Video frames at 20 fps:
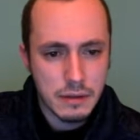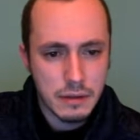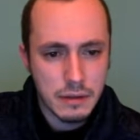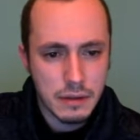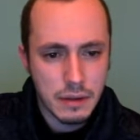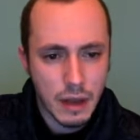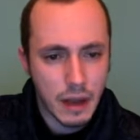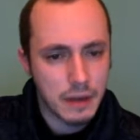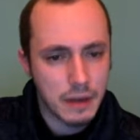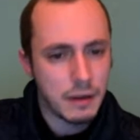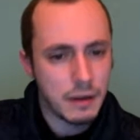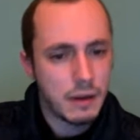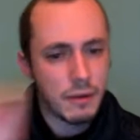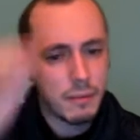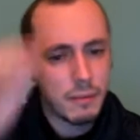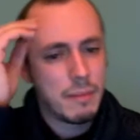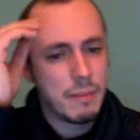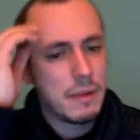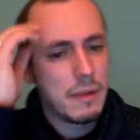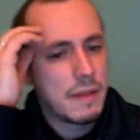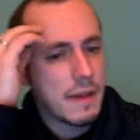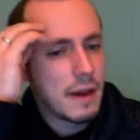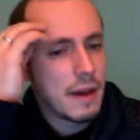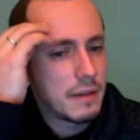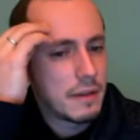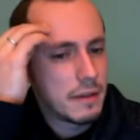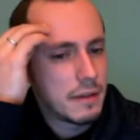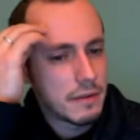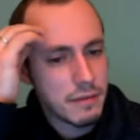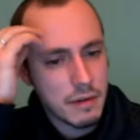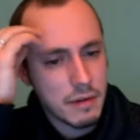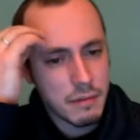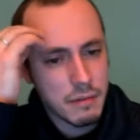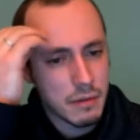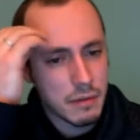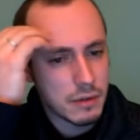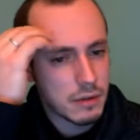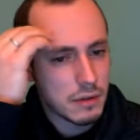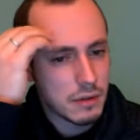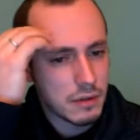I don't know, maybe knight e3
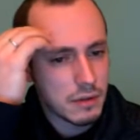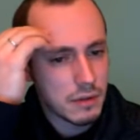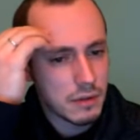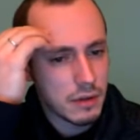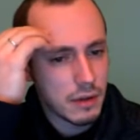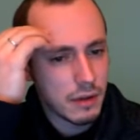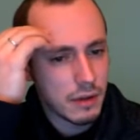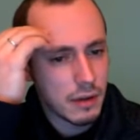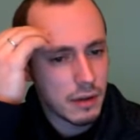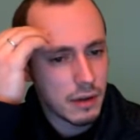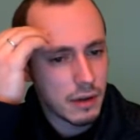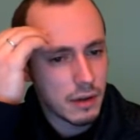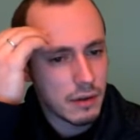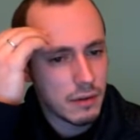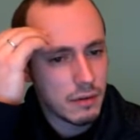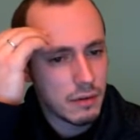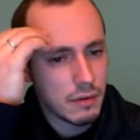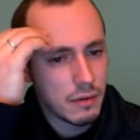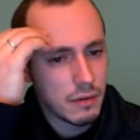was not that cool.